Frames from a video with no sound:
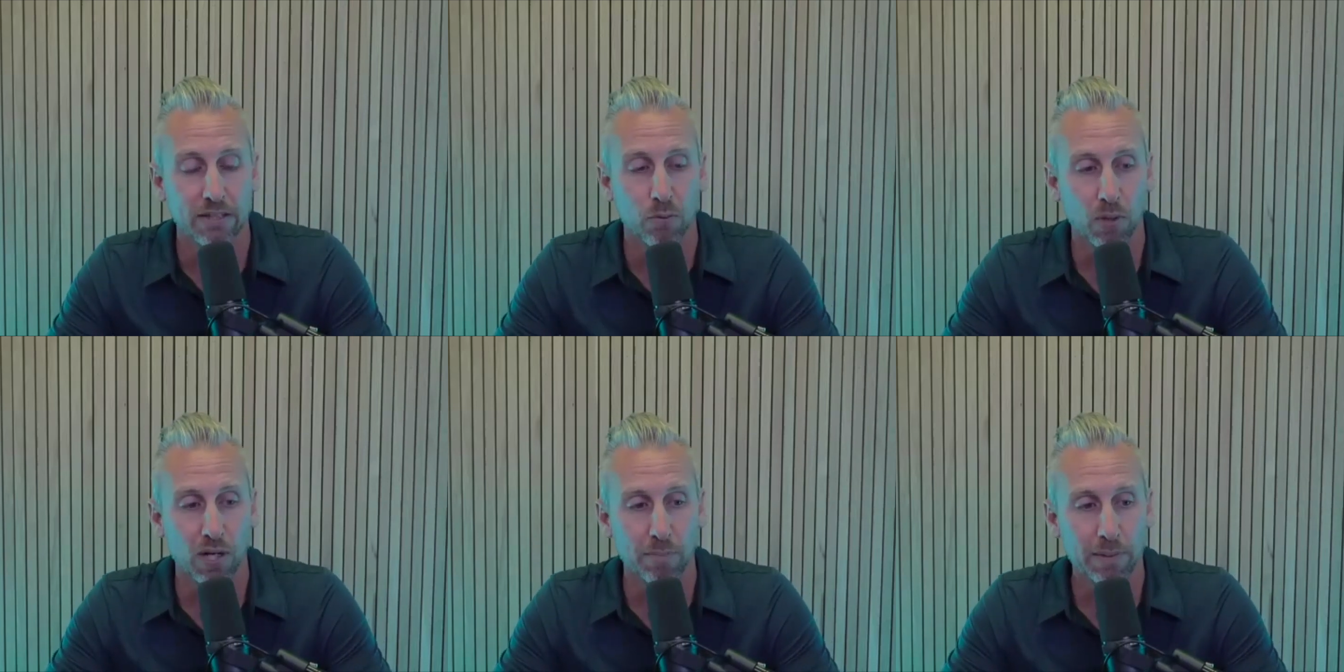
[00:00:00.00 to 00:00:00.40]

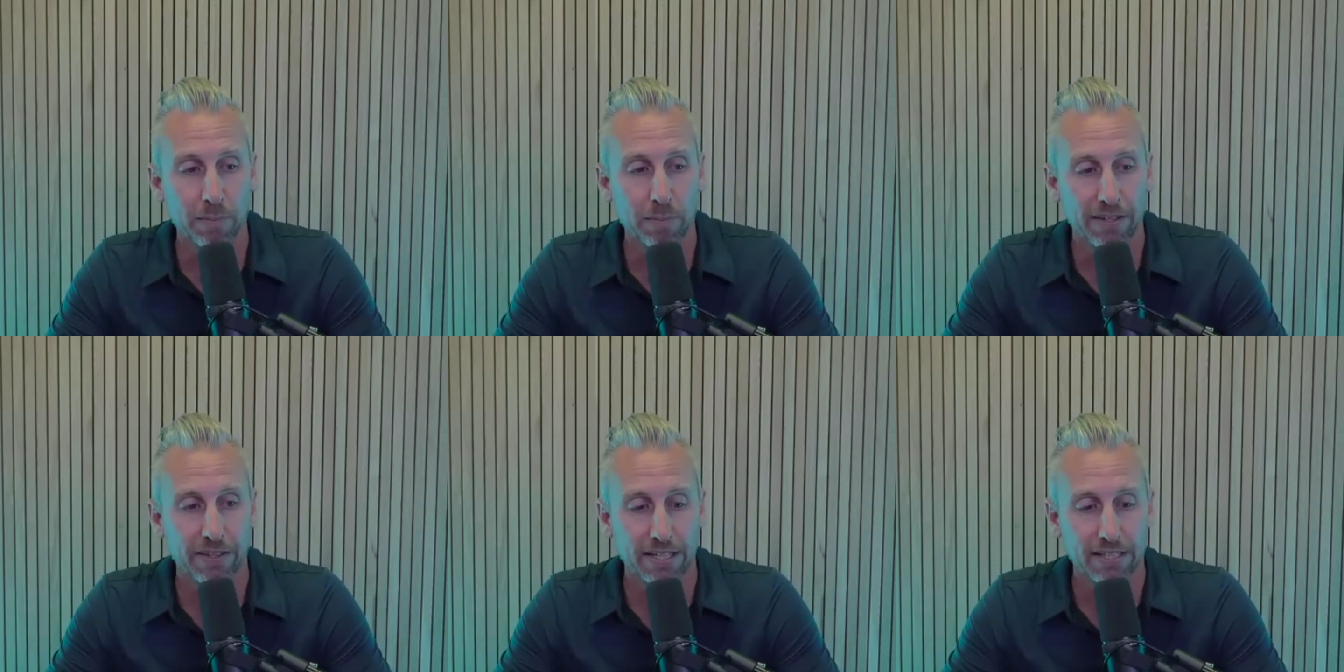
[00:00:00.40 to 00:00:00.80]
what I mean
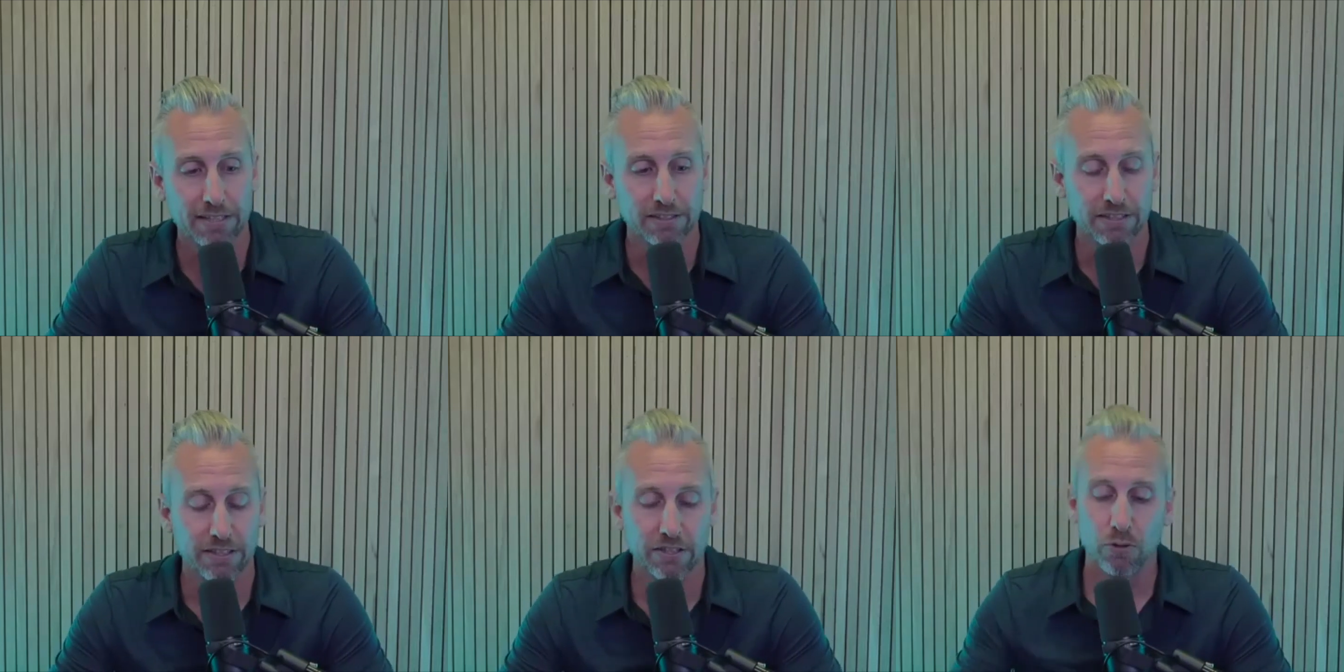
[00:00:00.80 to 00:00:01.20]
by that
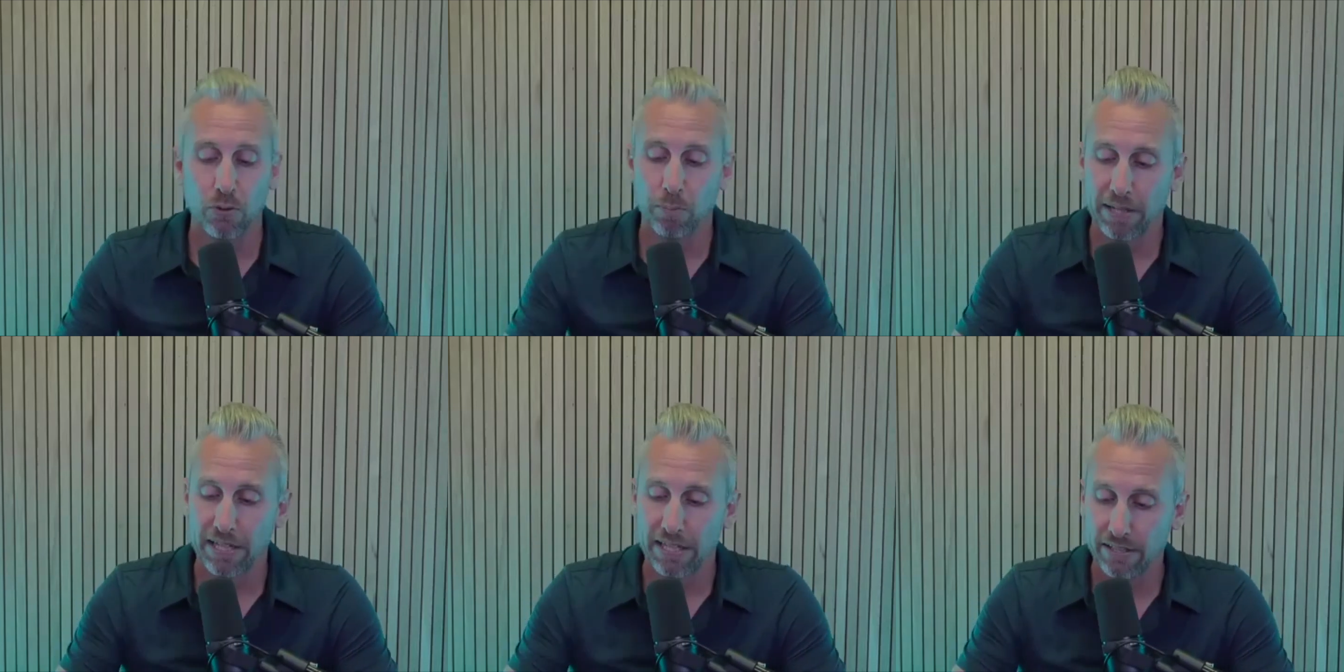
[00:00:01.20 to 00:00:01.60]
is you
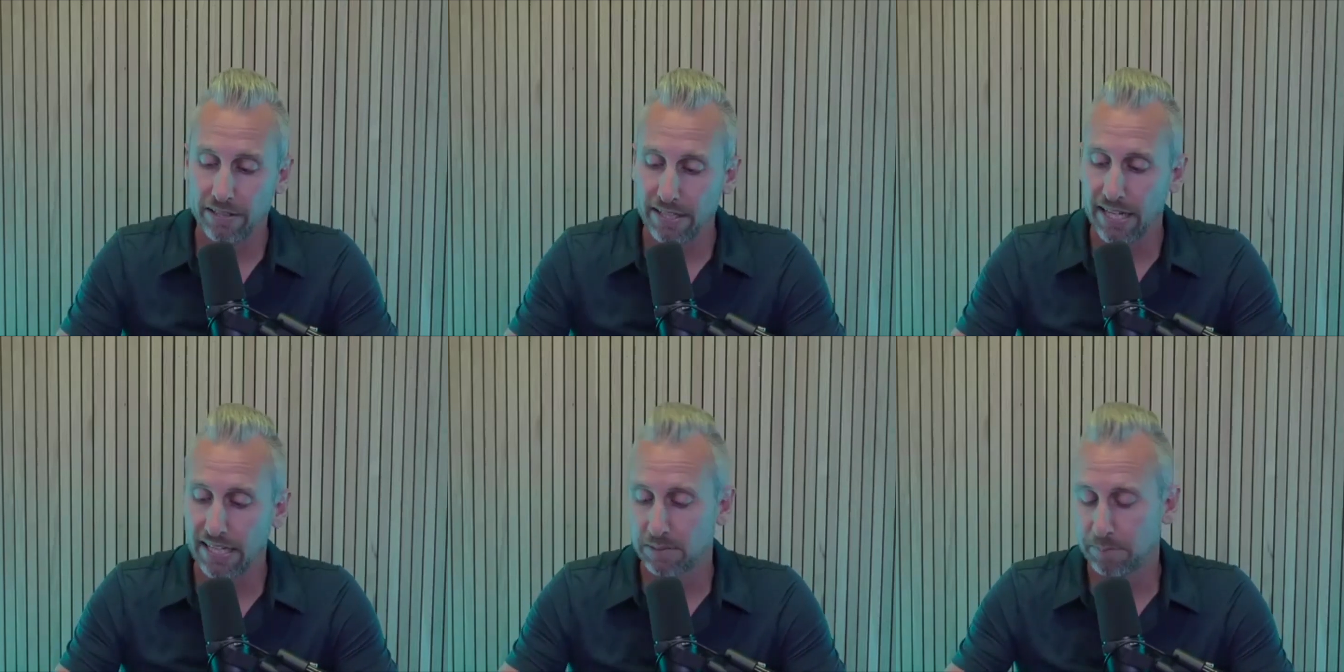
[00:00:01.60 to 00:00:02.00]
don't pay
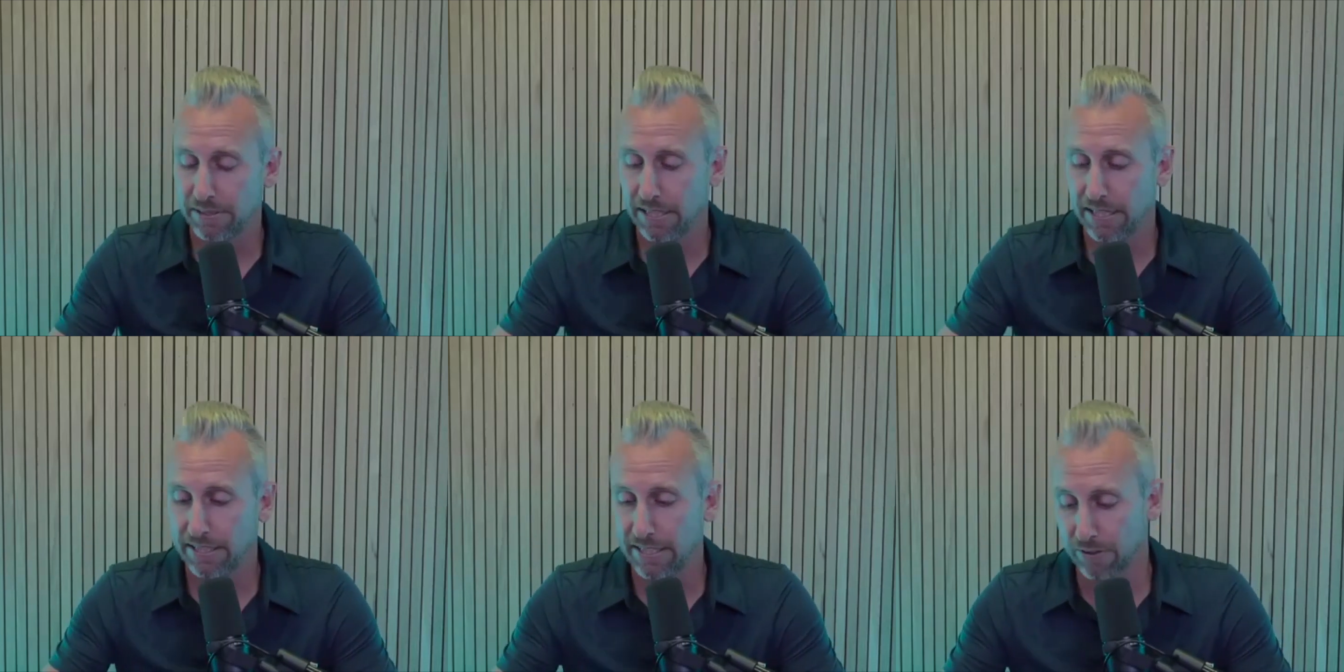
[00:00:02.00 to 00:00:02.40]
the
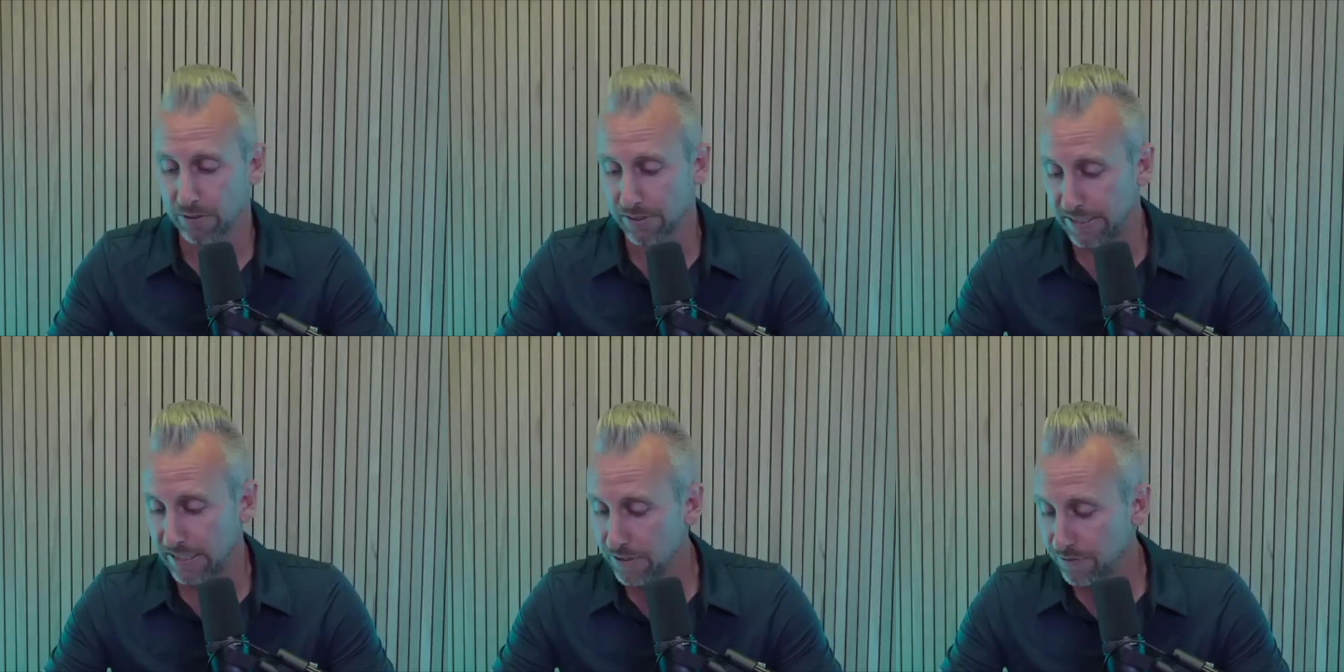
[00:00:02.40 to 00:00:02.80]
SBA
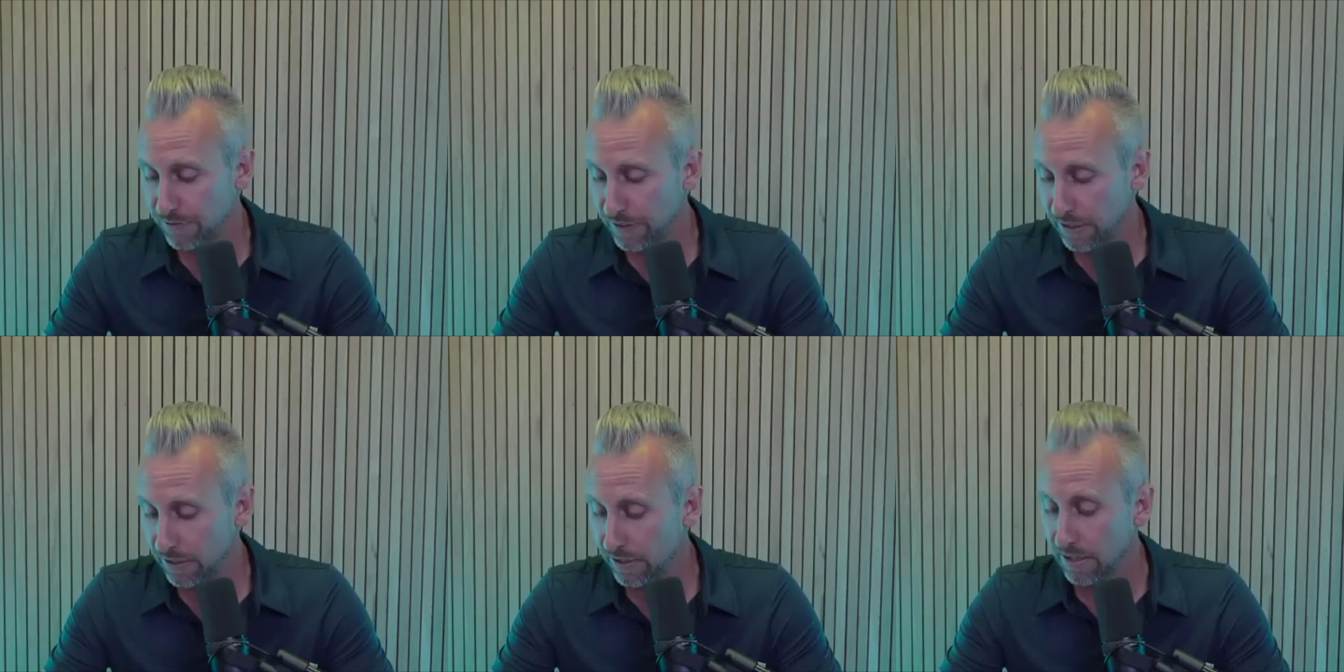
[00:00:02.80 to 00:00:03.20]
guarantee
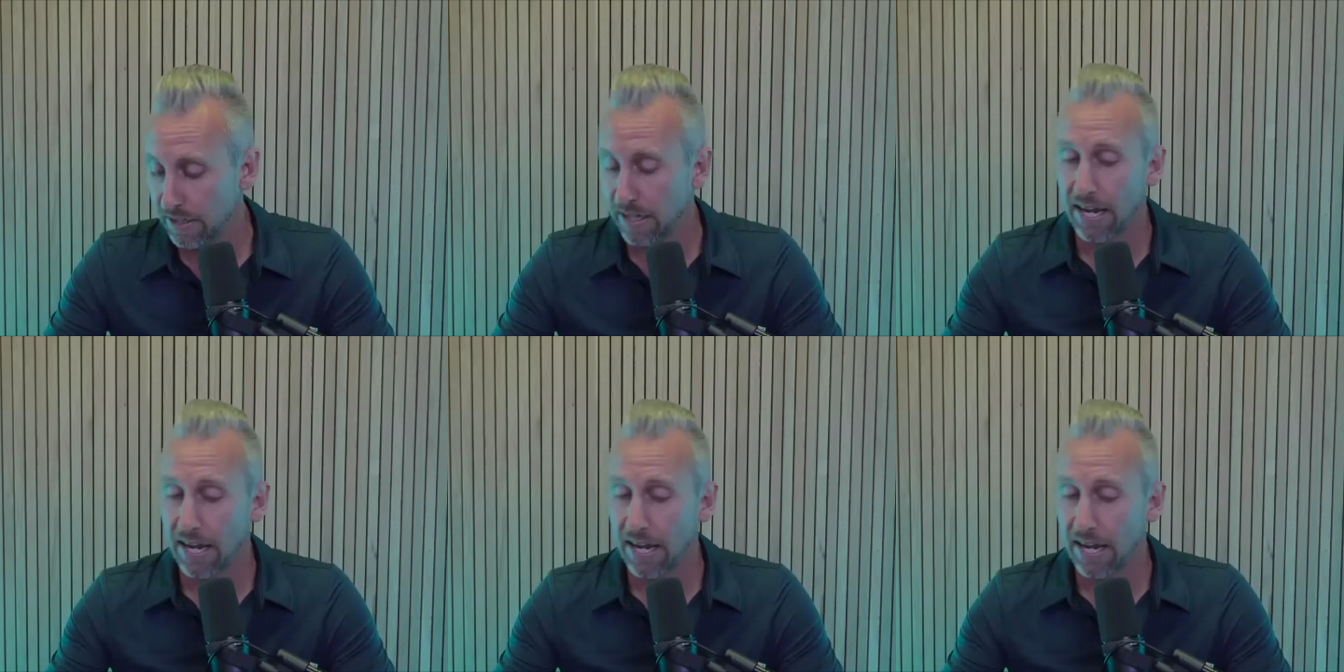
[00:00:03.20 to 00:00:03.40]
fee